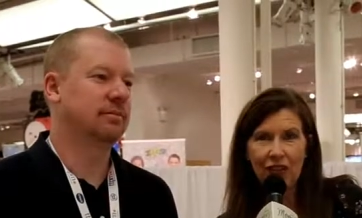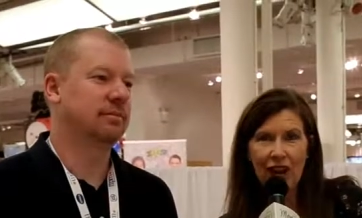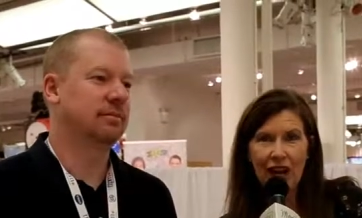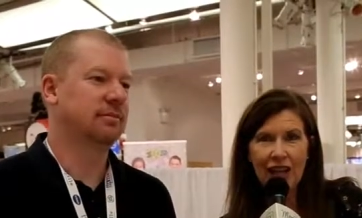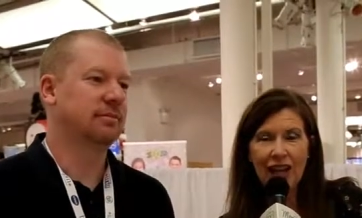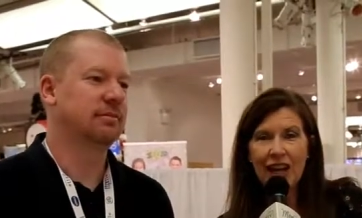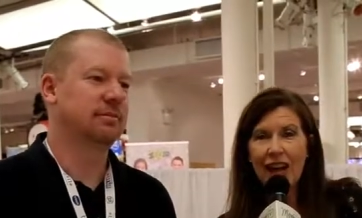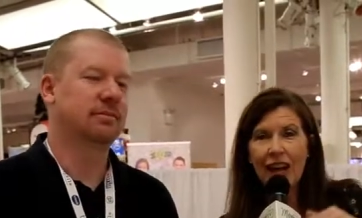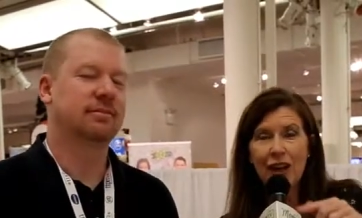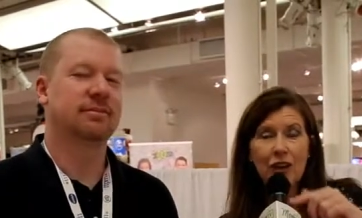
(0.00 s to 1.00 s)
Speaker 1: right?
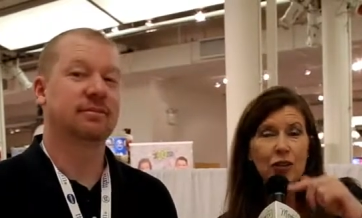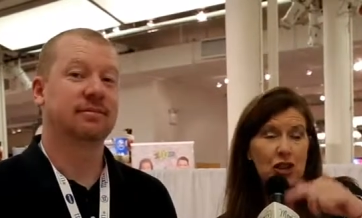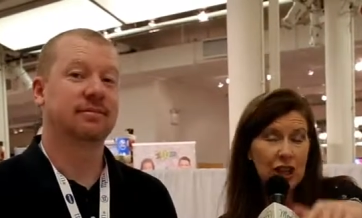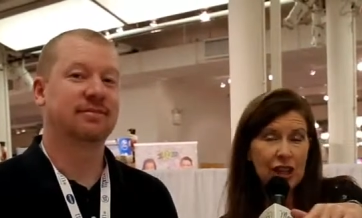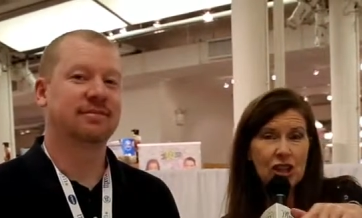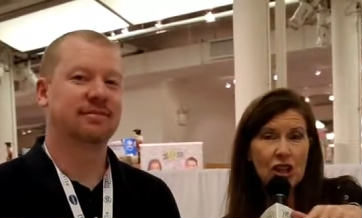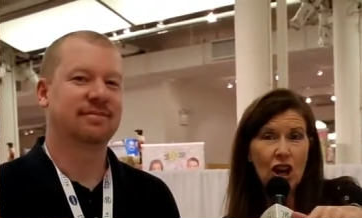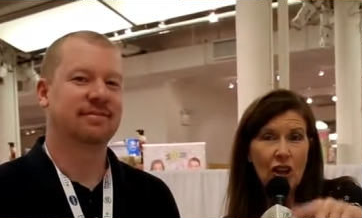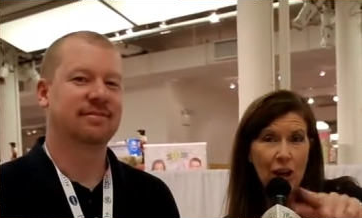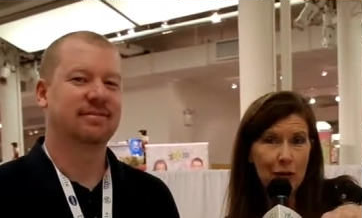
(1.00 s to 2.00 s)
And chances
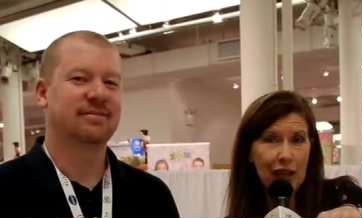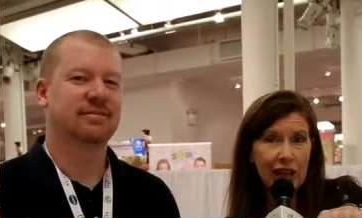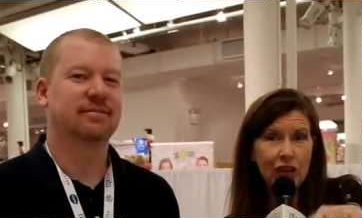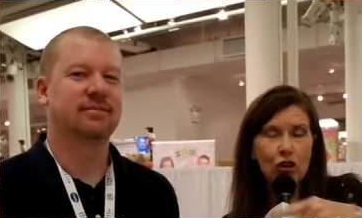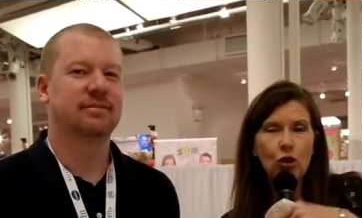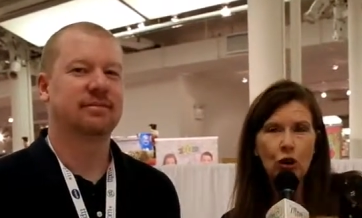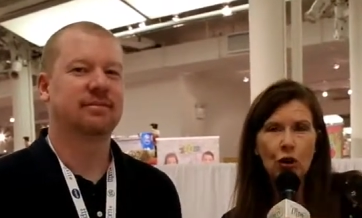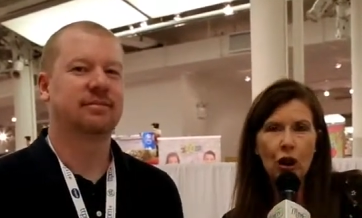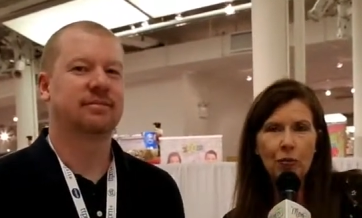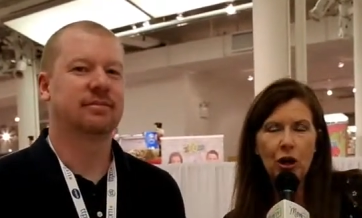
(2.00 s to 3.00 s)
are that millennial grew
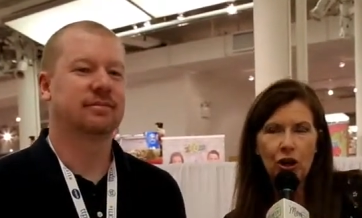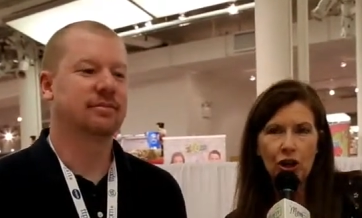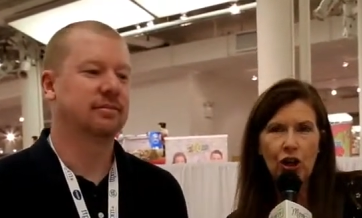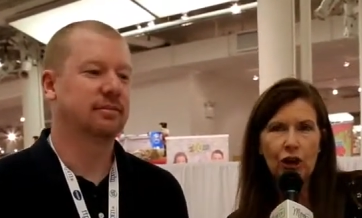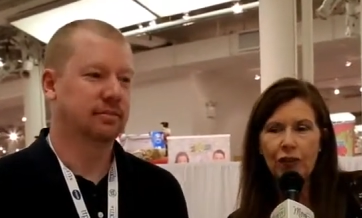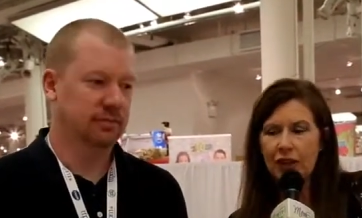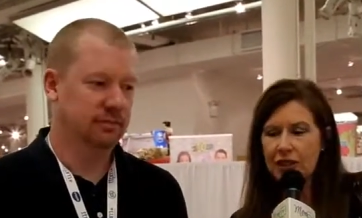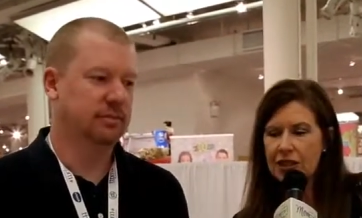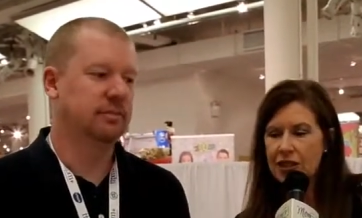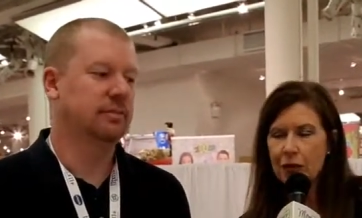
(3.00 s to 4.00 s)
up on Nerf, and it's
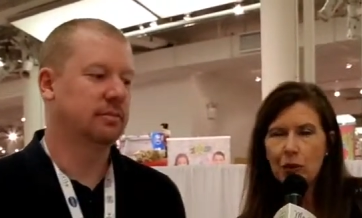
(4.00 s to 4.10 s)
the same